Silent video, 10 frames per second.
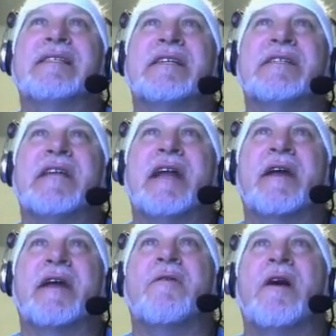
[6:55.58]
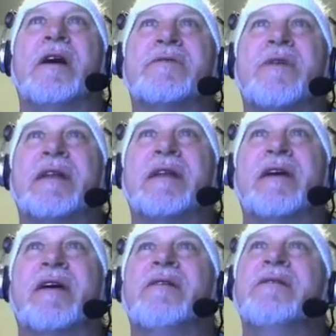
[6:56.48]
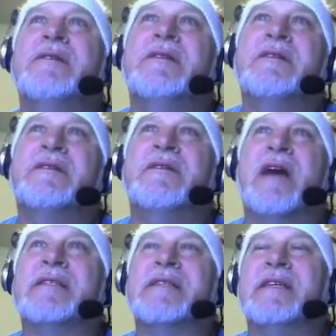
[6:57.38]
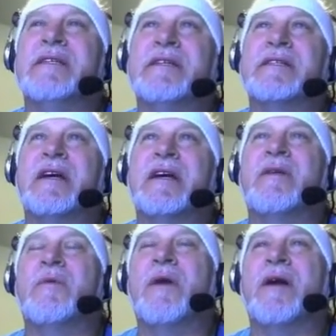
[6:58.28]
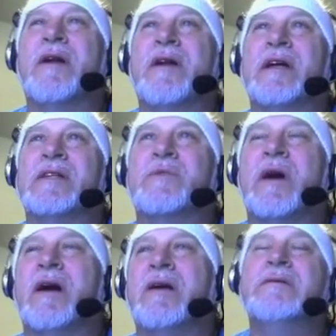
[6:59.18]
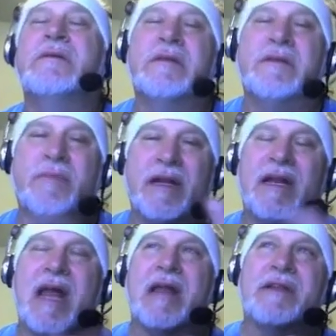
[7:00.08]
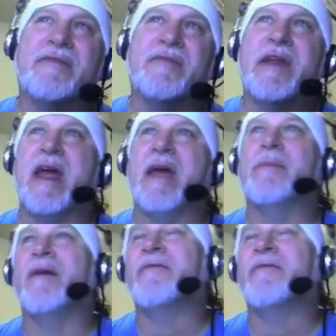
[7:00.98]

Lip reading: satanic cross right there. Nazis used to wear it as well, but it had a different name. I